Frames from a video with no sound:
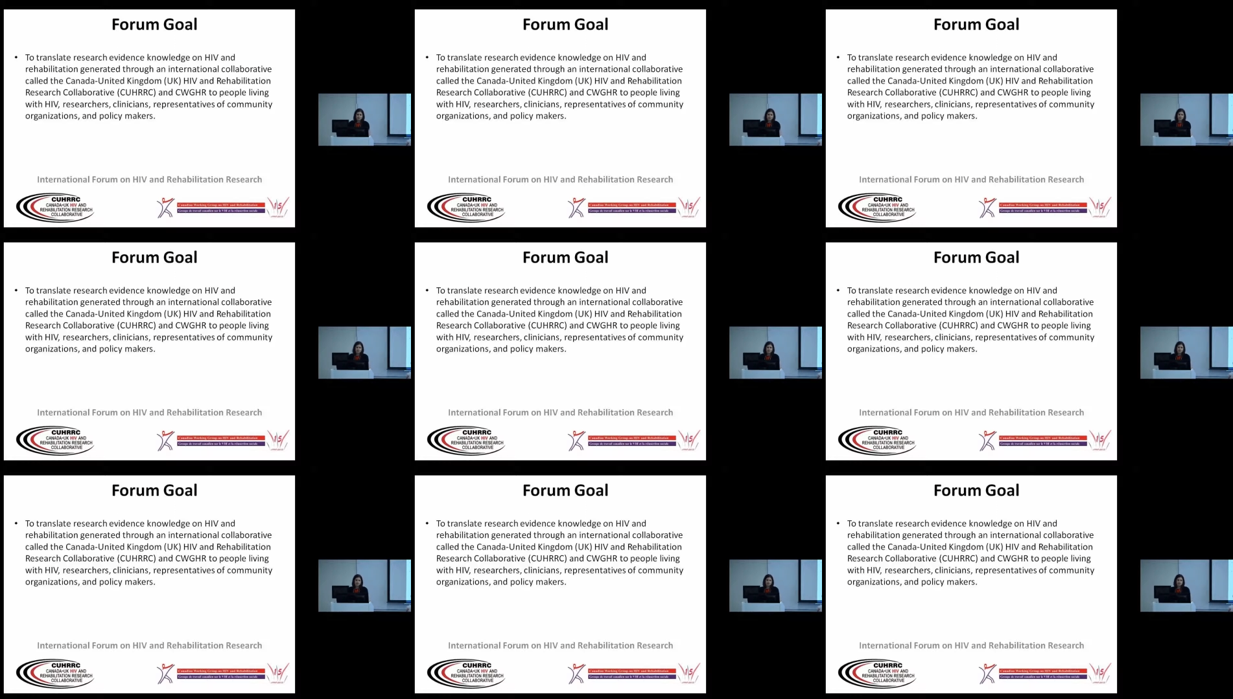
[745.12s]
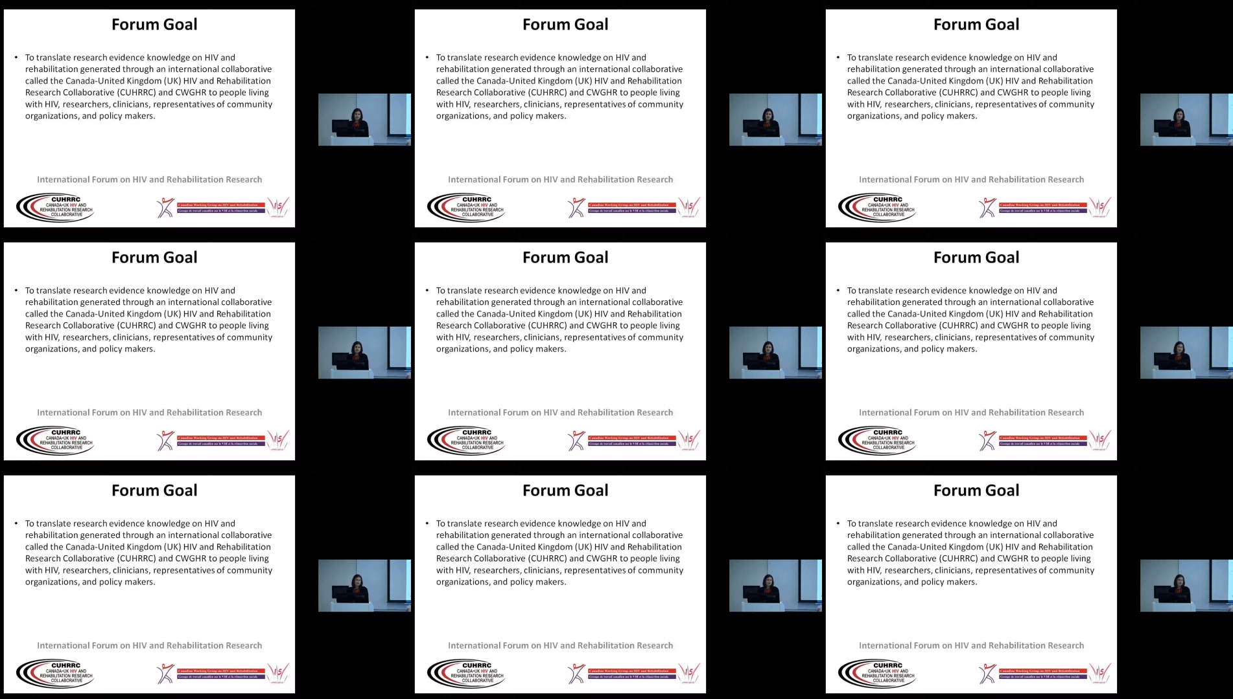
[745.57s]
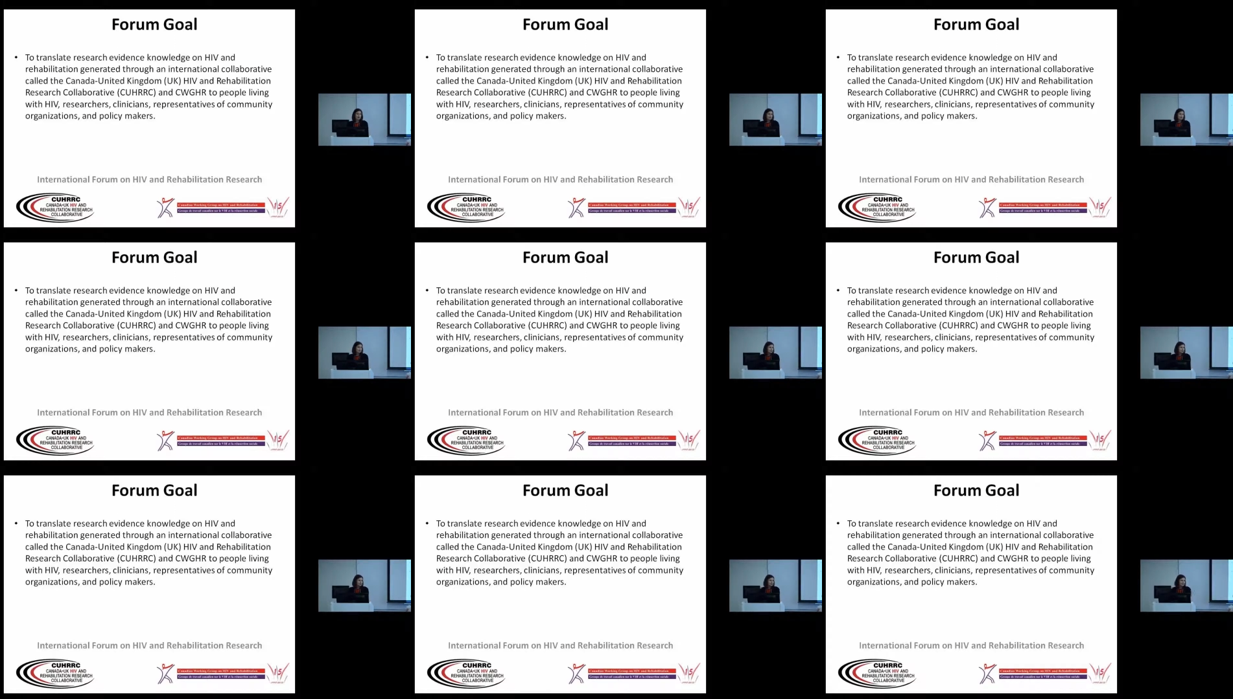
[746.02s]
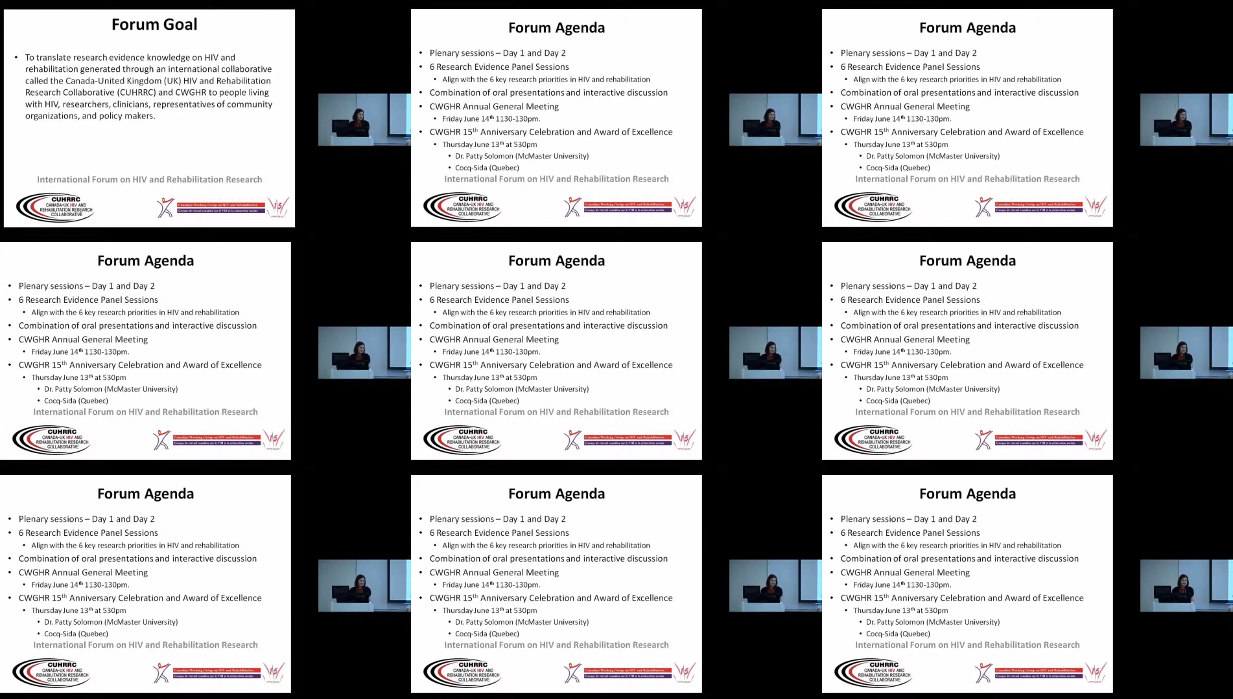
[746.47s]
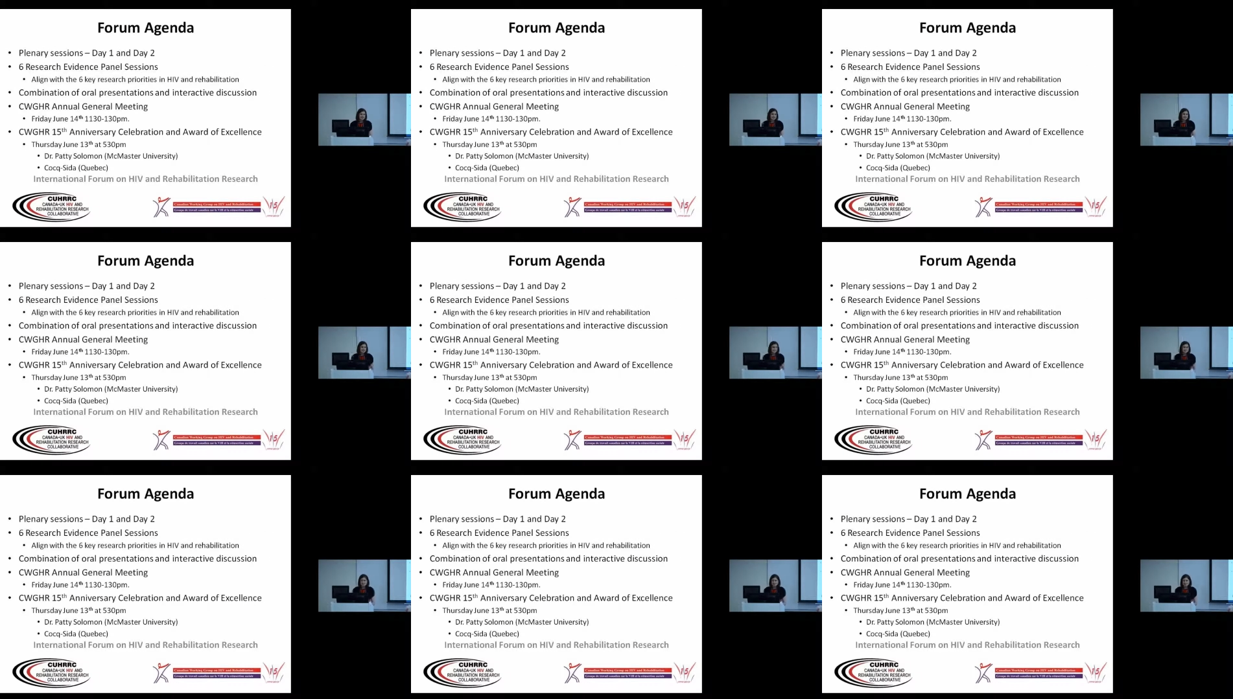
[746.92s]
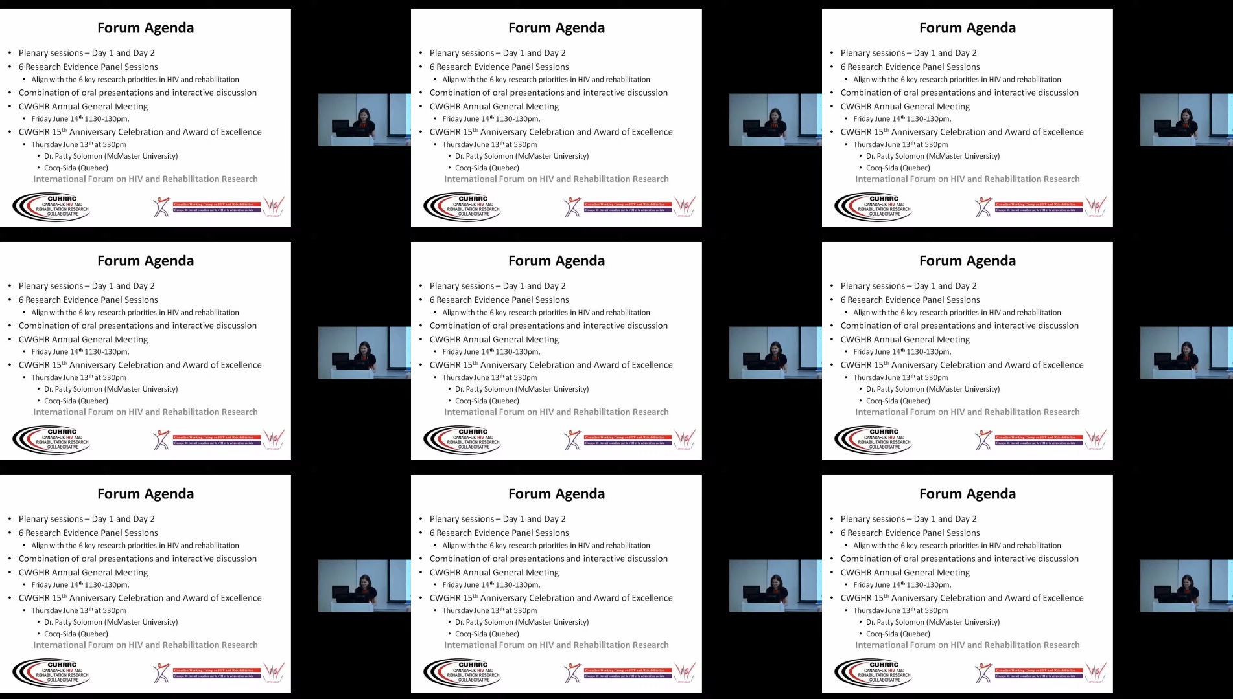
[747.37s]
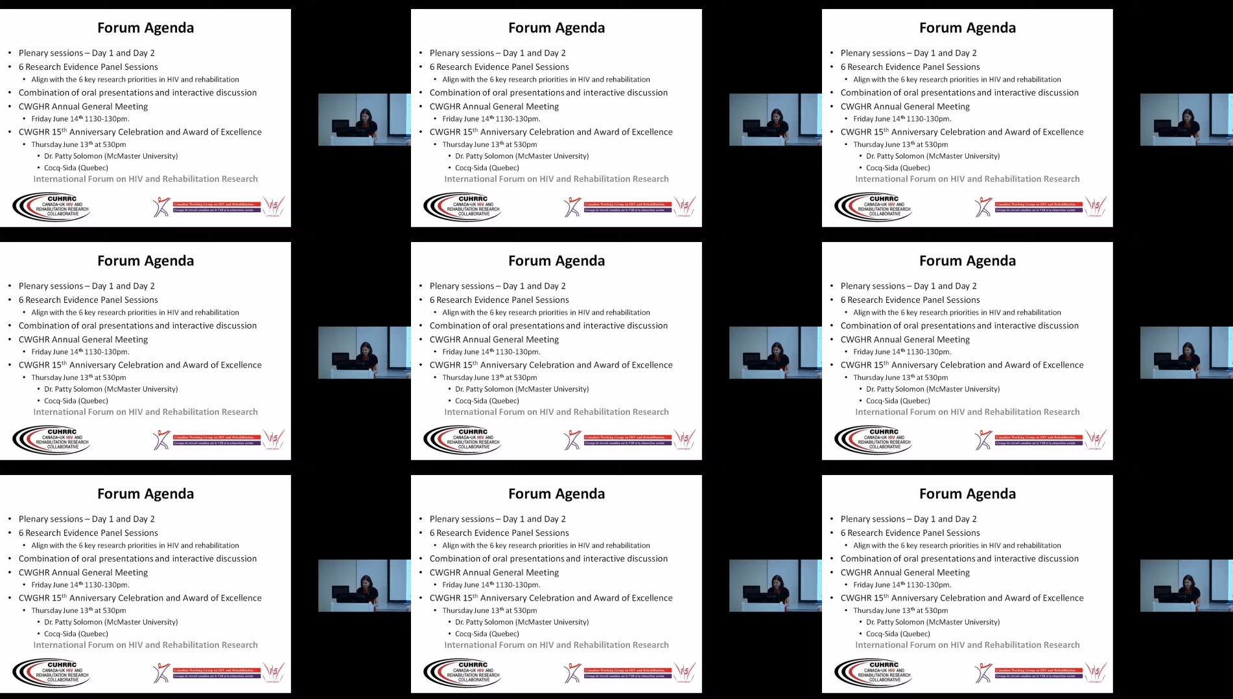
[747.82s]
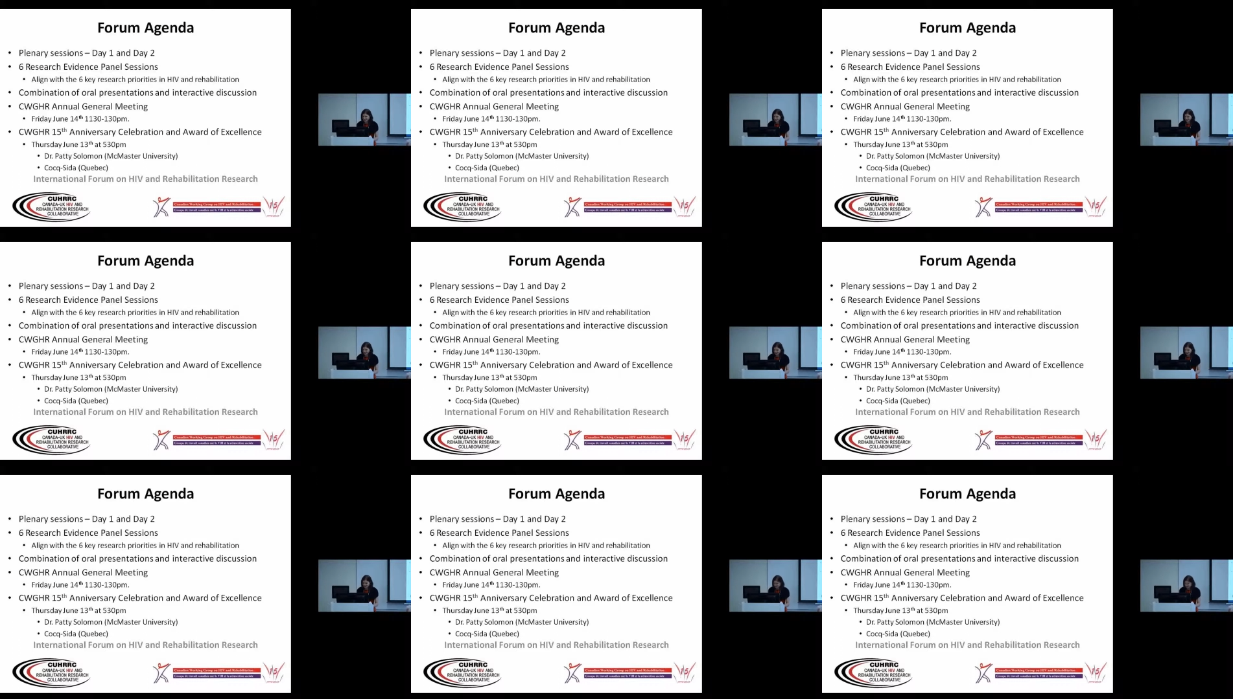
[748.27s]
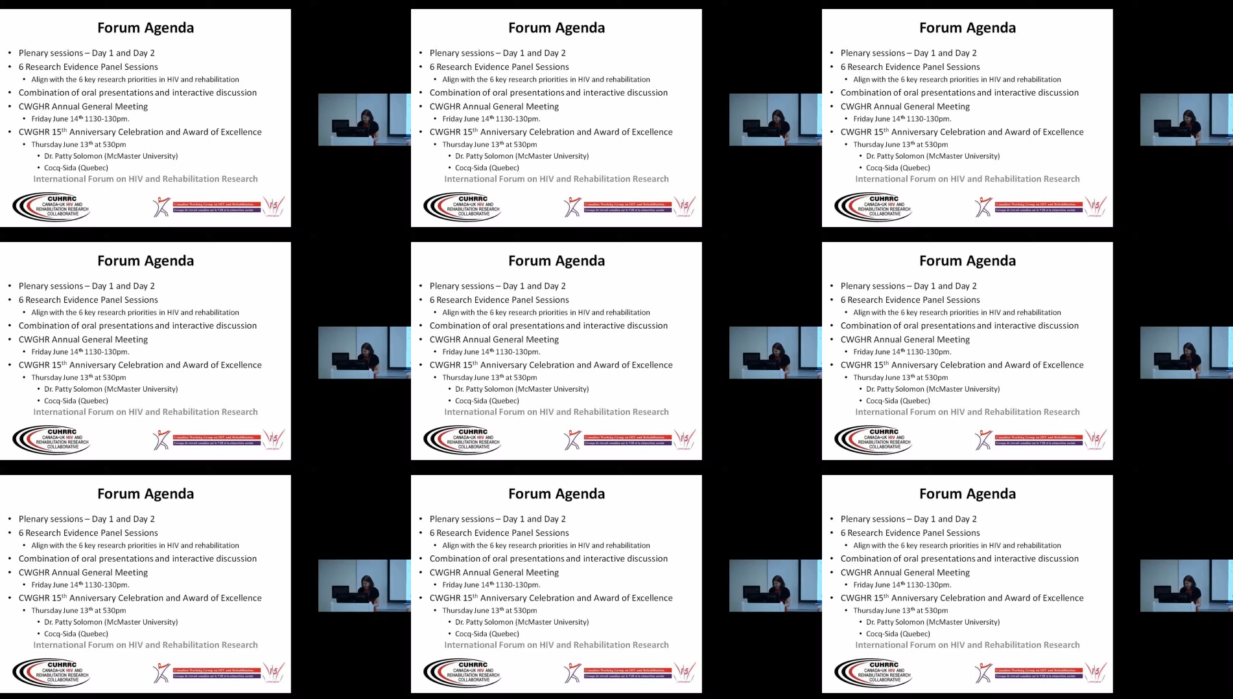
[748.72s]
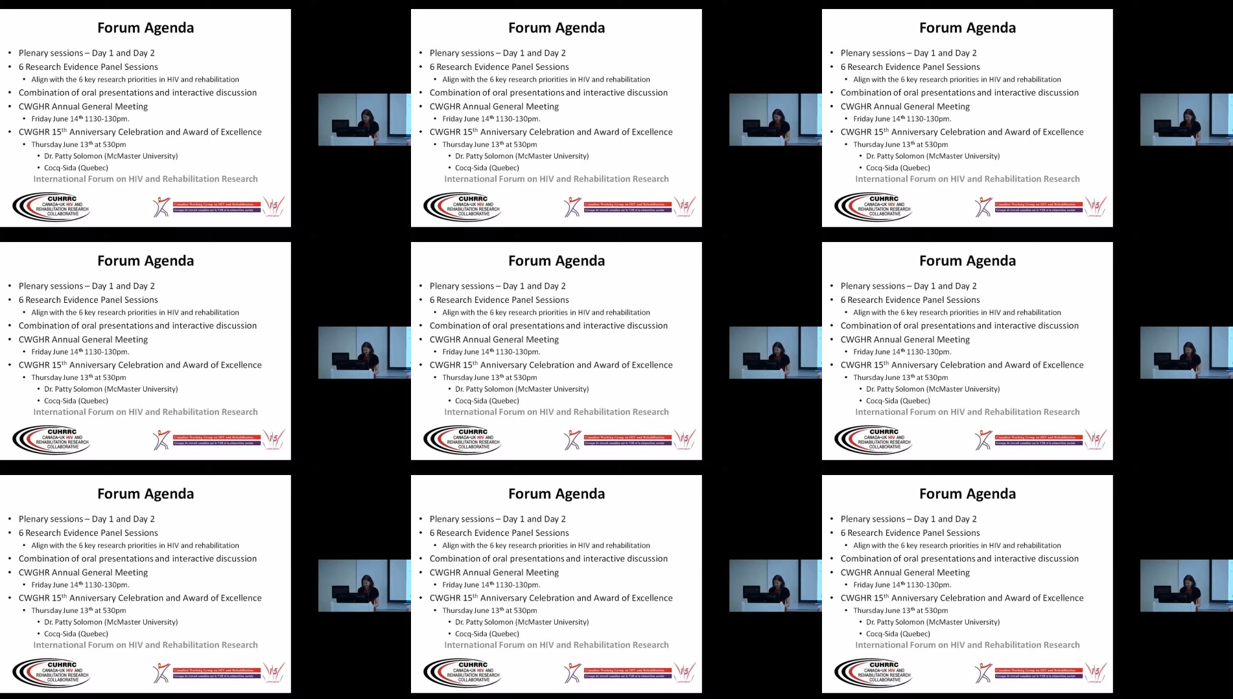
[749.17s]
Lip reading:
(no speaker visible)